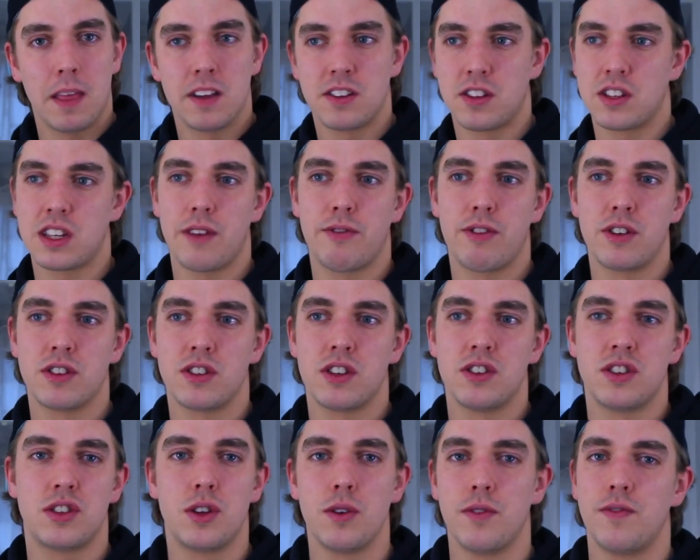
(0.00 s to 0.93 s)
So say for
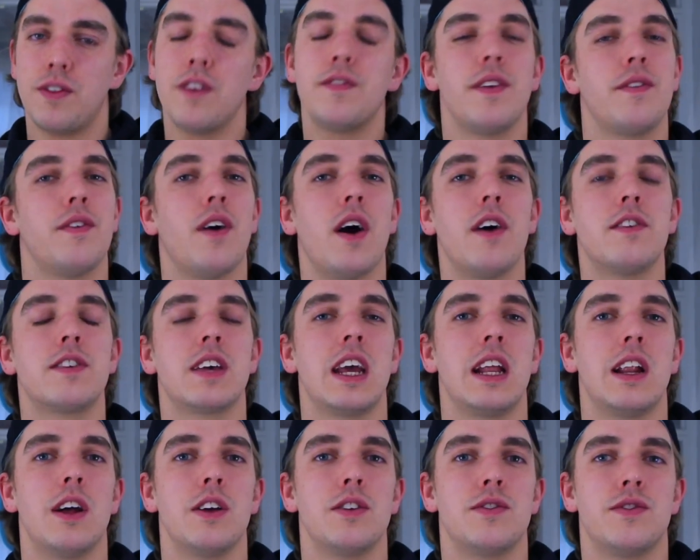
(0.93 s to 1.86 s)
instance, do 55
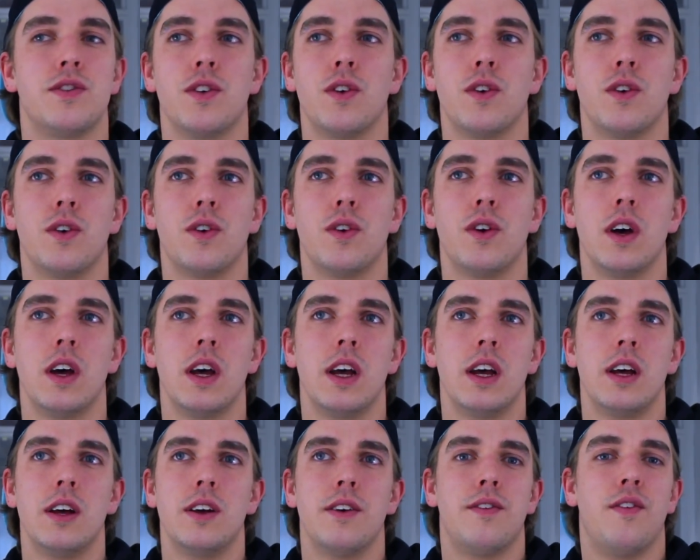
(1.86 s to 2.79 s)
kilos for
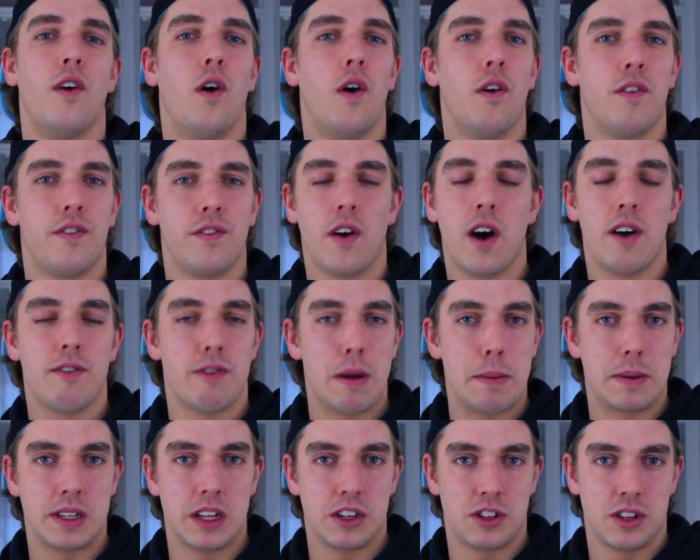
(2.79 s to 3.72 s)
4 or 5
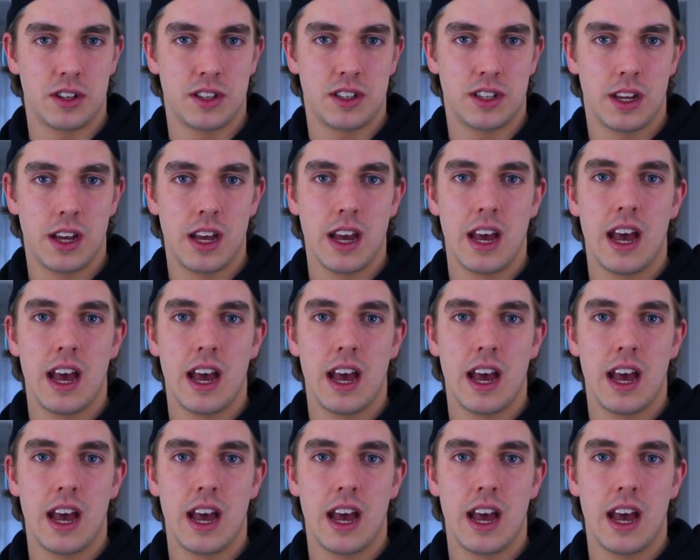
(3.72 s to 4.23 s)
repetitions,